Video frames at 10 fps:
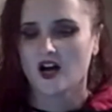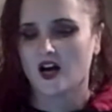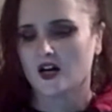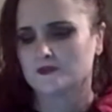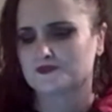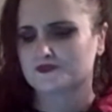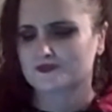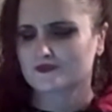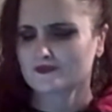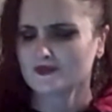
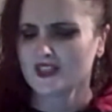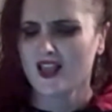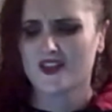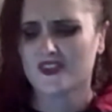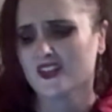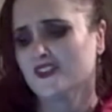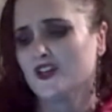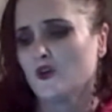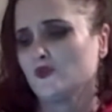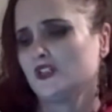I think
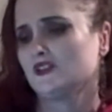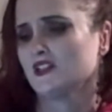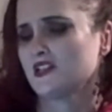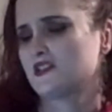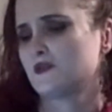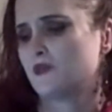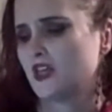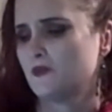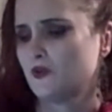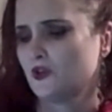they only list the
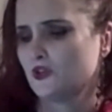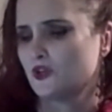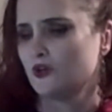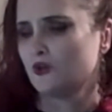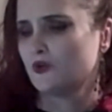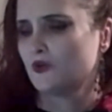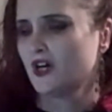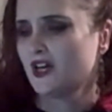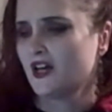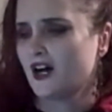people who
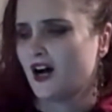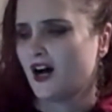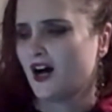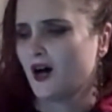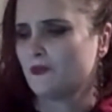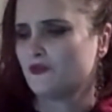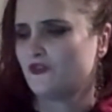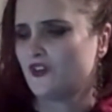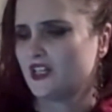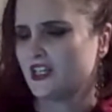
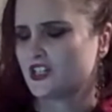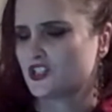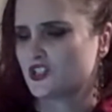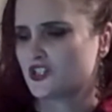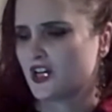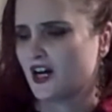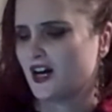finished,